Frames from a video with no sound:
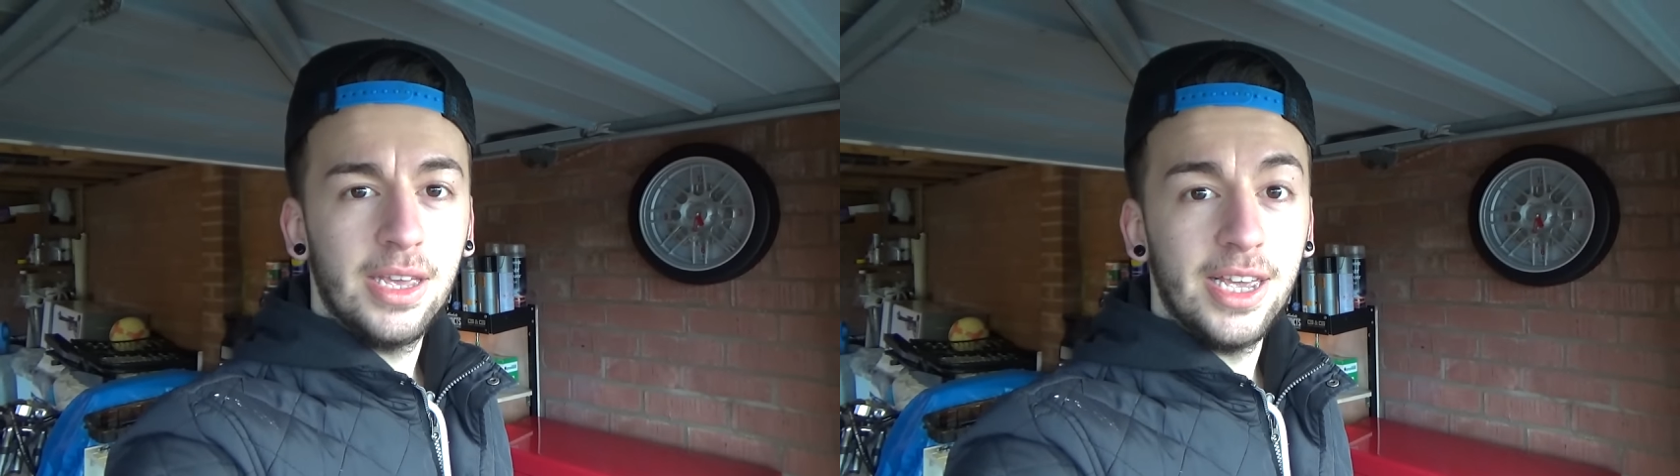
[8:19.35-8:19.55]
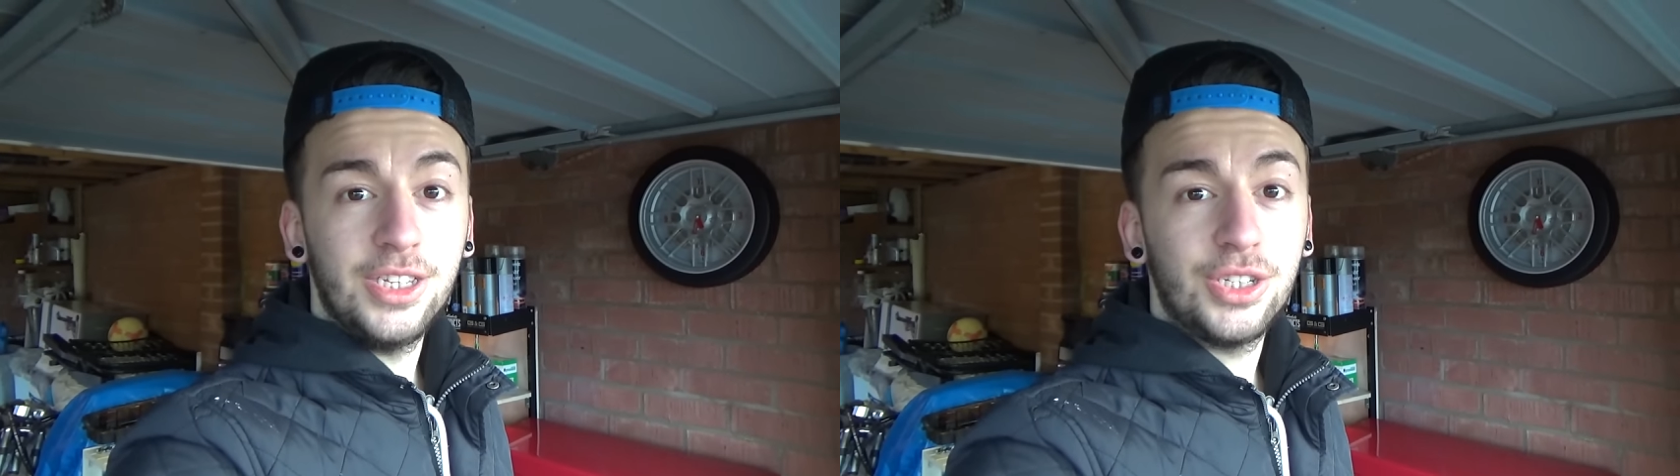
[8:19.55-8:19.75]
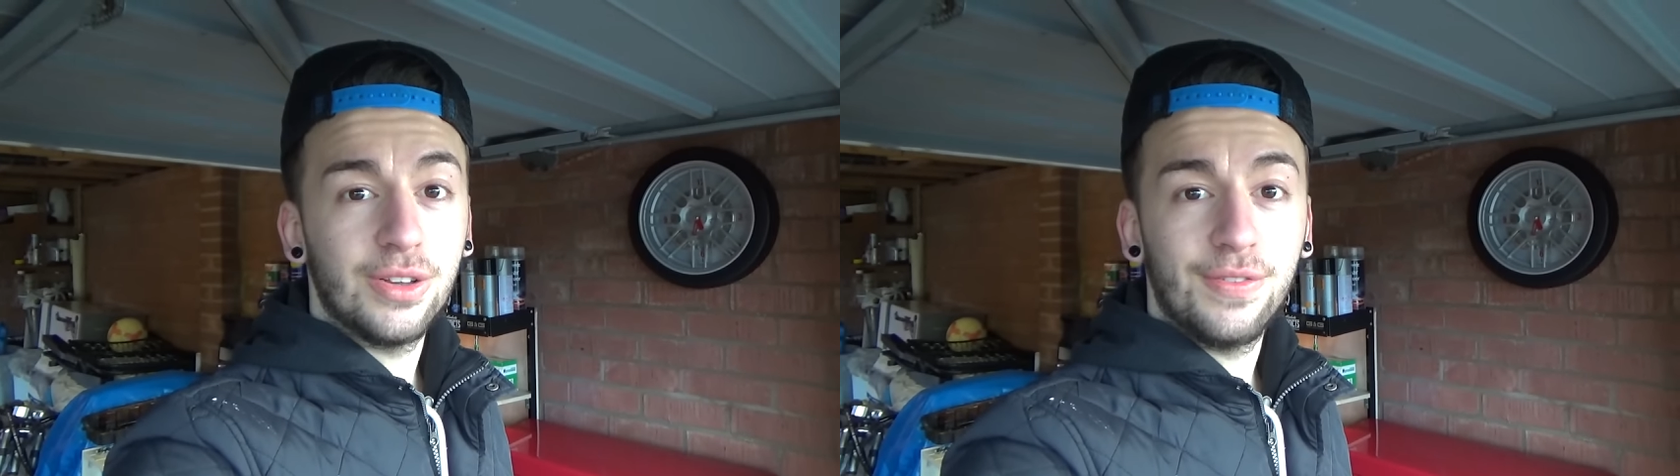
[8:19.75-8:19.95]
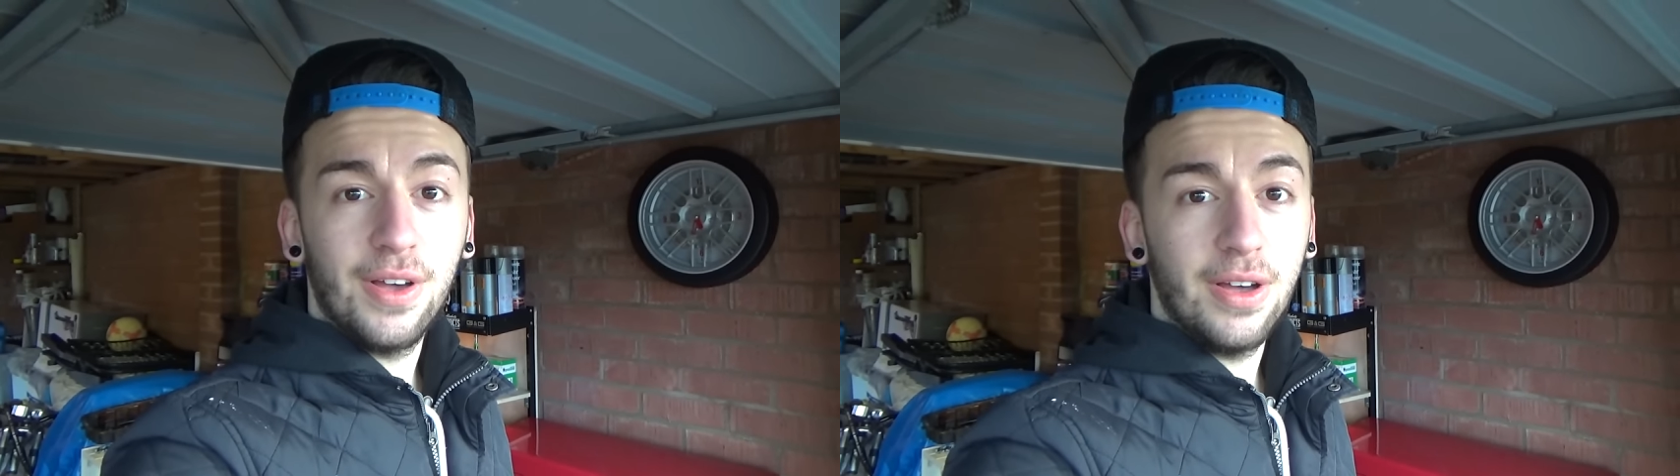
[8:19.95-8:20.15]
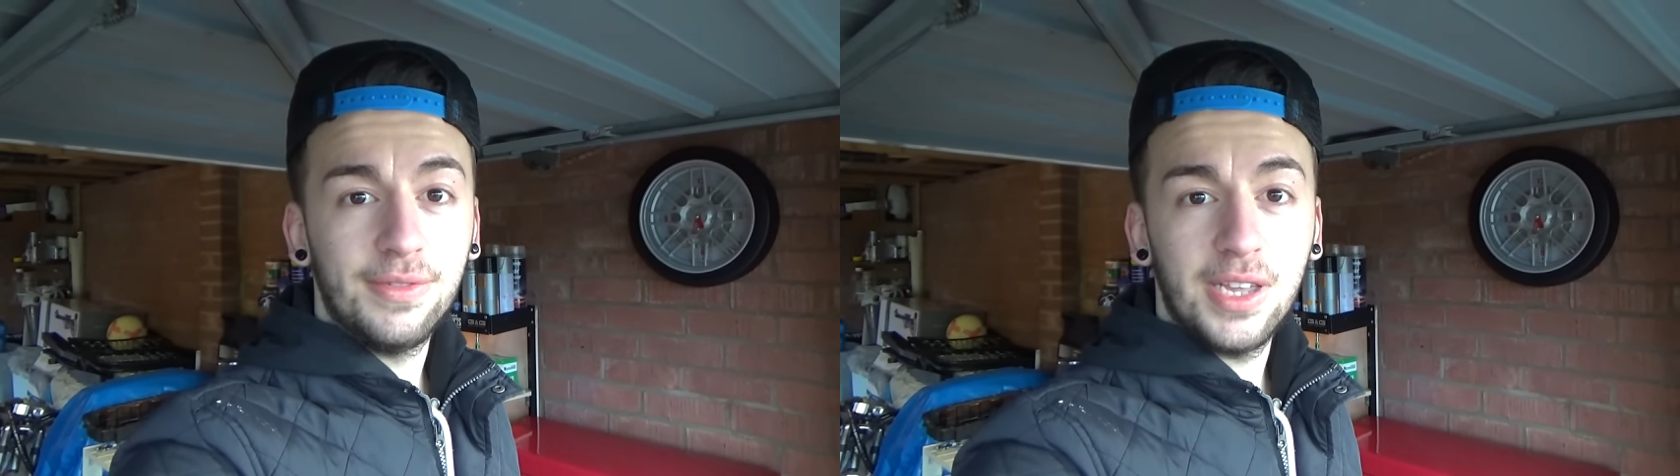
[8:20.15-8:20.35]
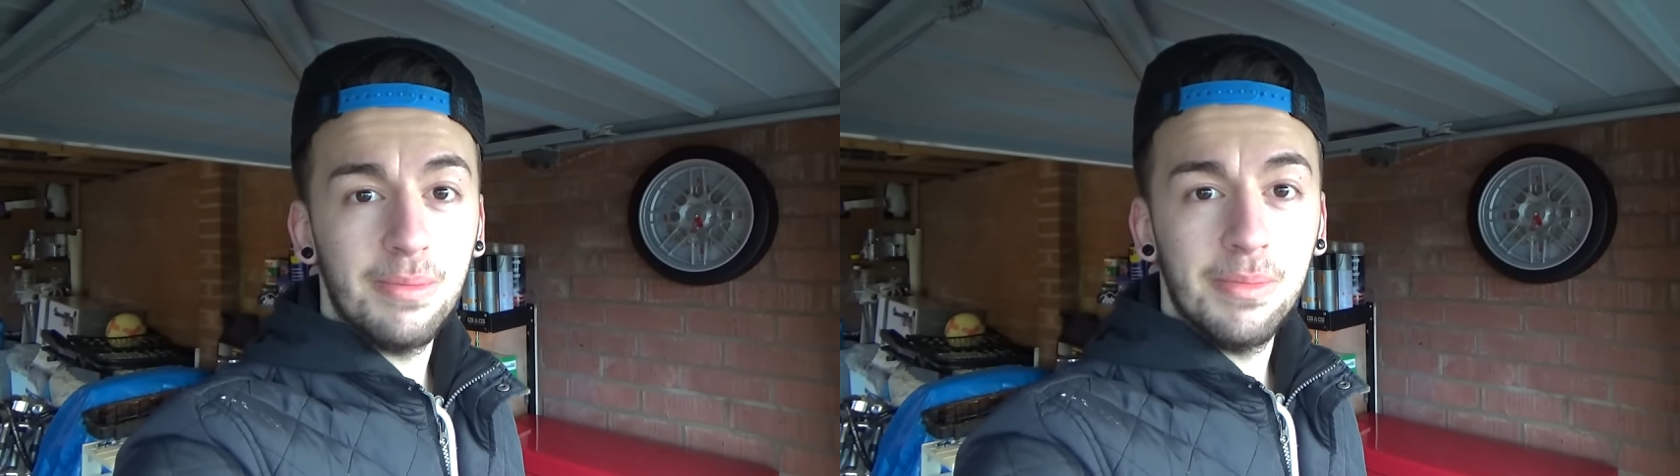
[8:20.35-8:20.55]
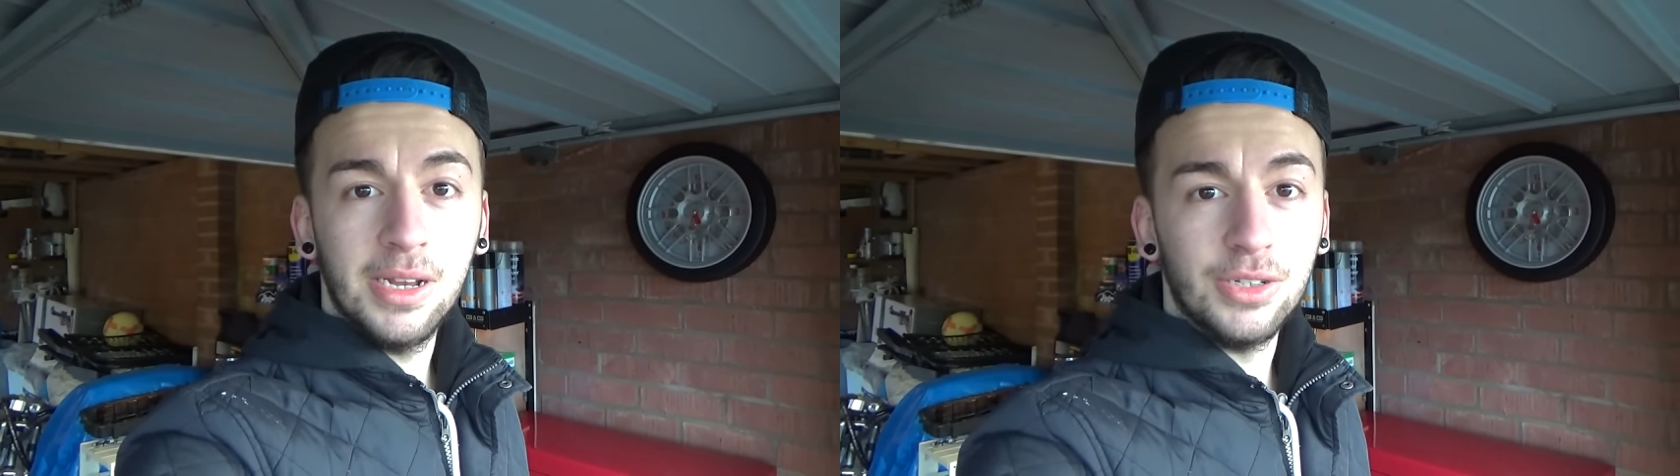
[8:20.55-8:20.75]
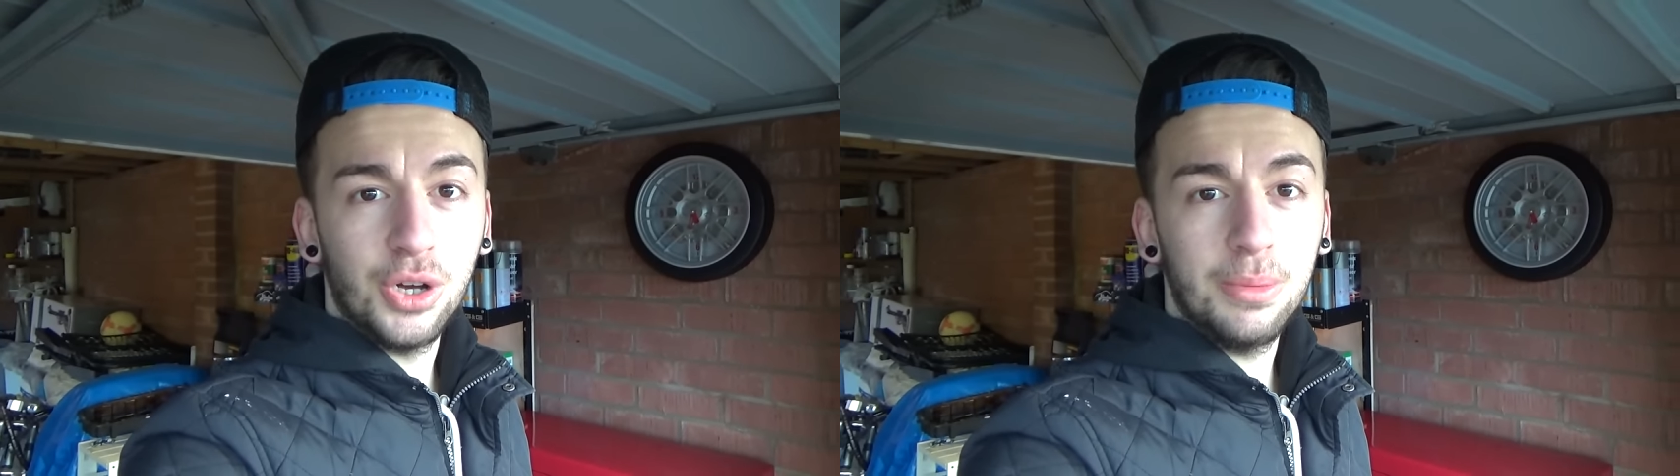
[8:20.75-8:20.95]
It is just a 5-10
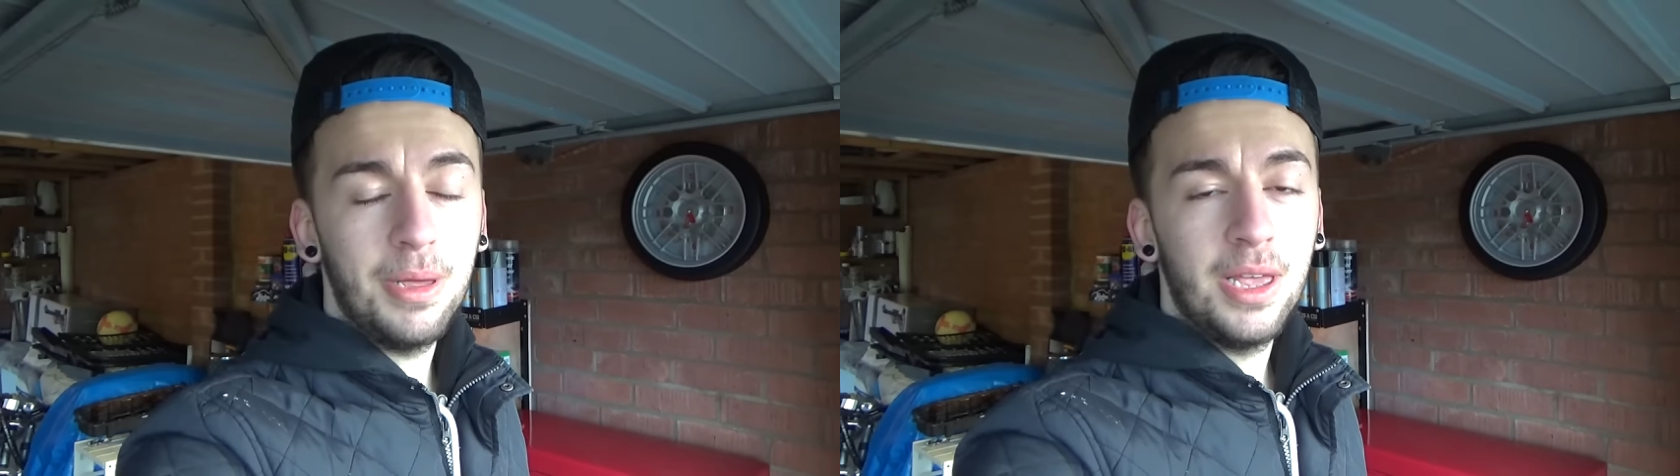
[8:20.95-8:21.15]
minute job,